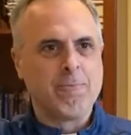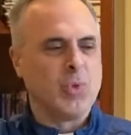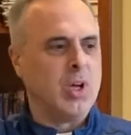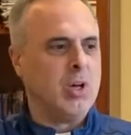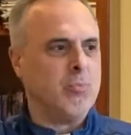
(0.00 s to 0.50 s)

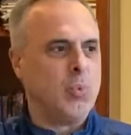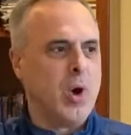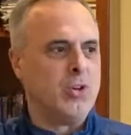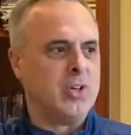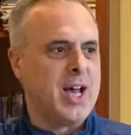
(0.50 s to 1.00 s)

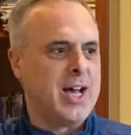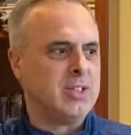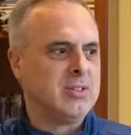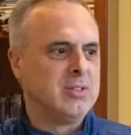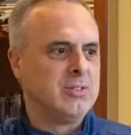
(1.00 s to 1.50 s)
Whether or not
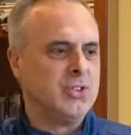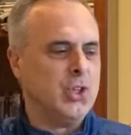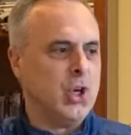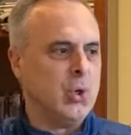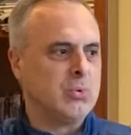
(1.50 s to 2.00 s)

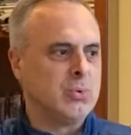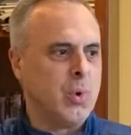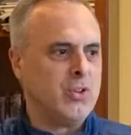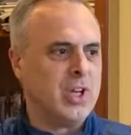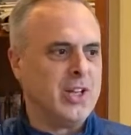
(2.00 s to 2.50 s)

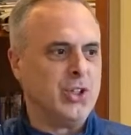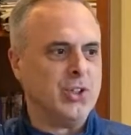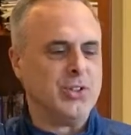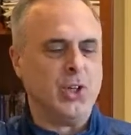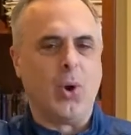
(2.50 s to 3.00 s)

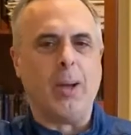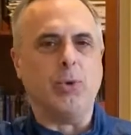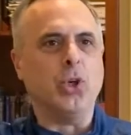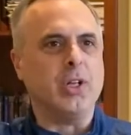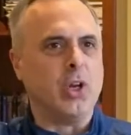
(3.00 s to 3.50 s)
you're I'm
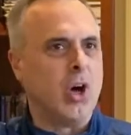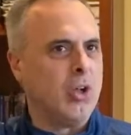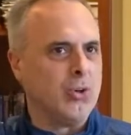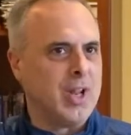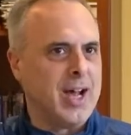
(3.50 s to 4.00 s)
good at all
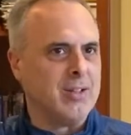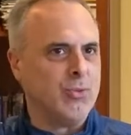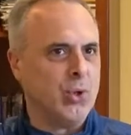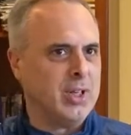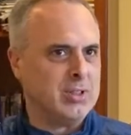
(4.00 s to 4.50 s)
or not
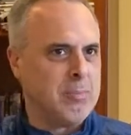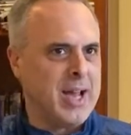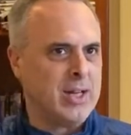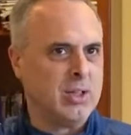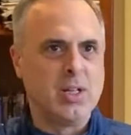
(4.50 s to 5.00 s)
really doesn't
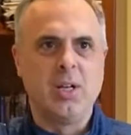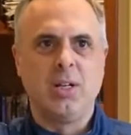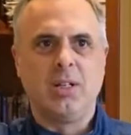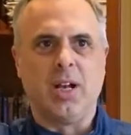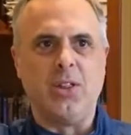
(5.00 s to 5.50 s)
matter.
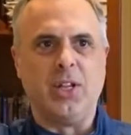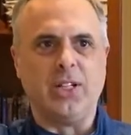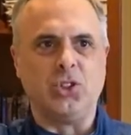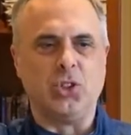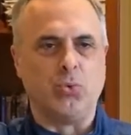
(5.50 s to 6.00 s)
I think
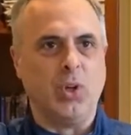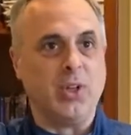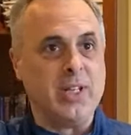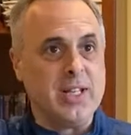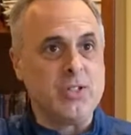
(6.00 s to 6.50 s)
it's just really
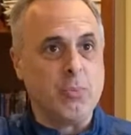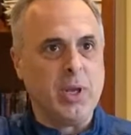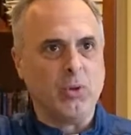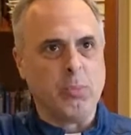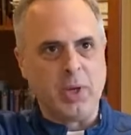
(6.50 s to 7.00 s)
neat to be
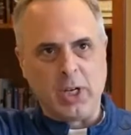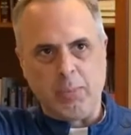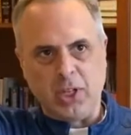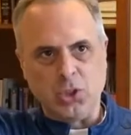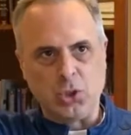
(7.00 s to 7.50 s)
able to pick up
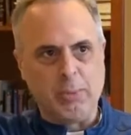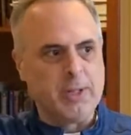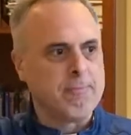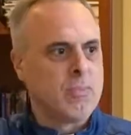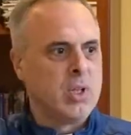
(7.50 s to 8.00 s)
an
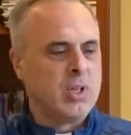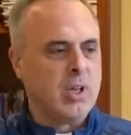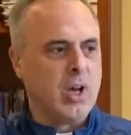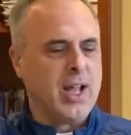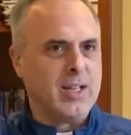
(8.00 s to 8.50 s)
instrument
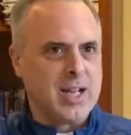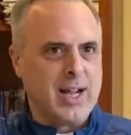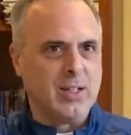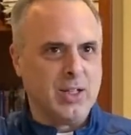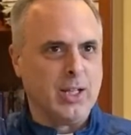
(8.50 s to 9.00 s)
and
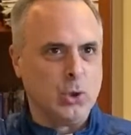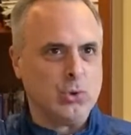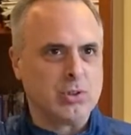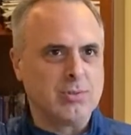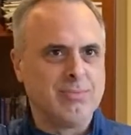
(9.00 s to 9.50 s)
kind of let
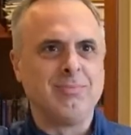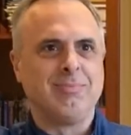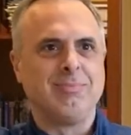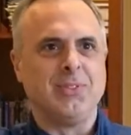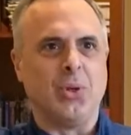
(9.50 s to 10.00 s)
loose.
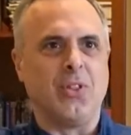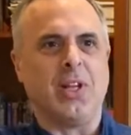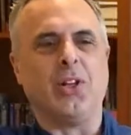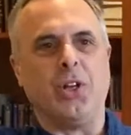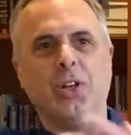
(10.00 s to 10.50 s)
I
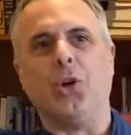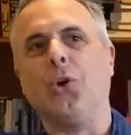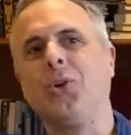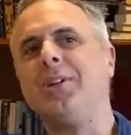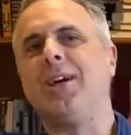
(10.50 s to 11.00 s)
think in the
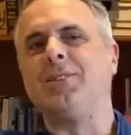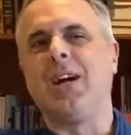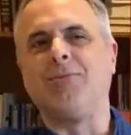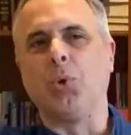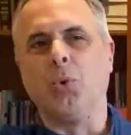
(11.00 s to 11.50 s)
early days
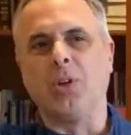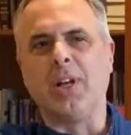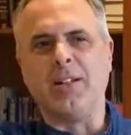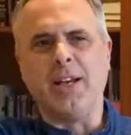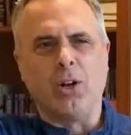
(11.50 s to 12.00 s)
after work,
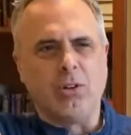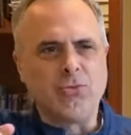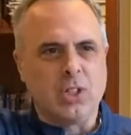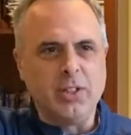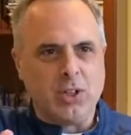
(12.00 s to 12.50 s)
I'd get all
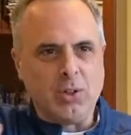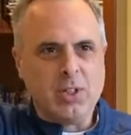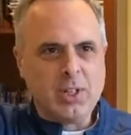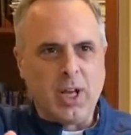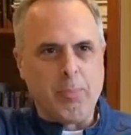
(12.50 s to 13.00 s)

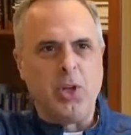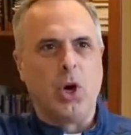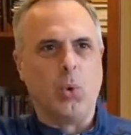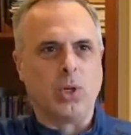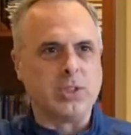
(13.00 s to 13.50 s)
I'd be
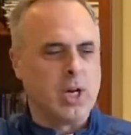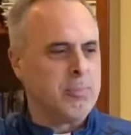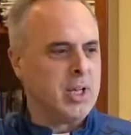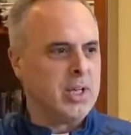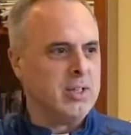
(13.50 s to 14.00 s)
all worked up,
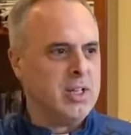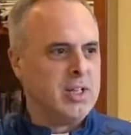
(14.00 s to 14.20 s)
and I'd